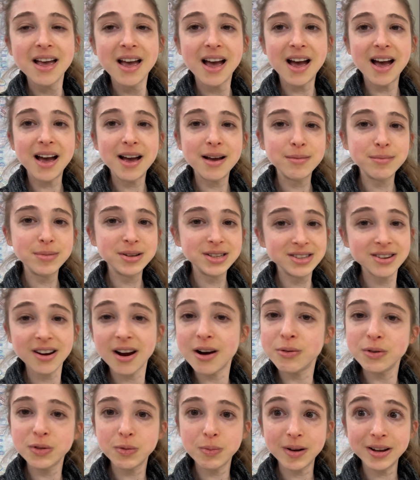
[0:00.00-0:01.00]
Um, but
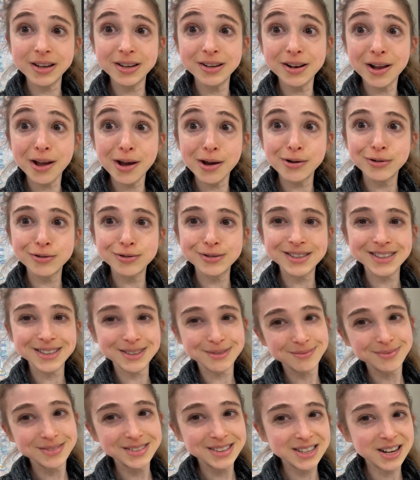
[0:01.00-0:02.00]
start with what you
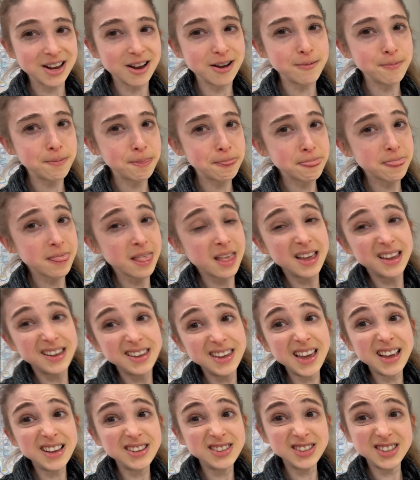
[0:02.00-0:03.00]
knows. So
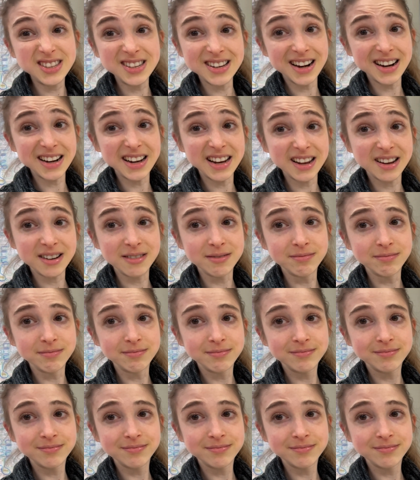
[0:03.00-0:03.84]
yeah, just an idea.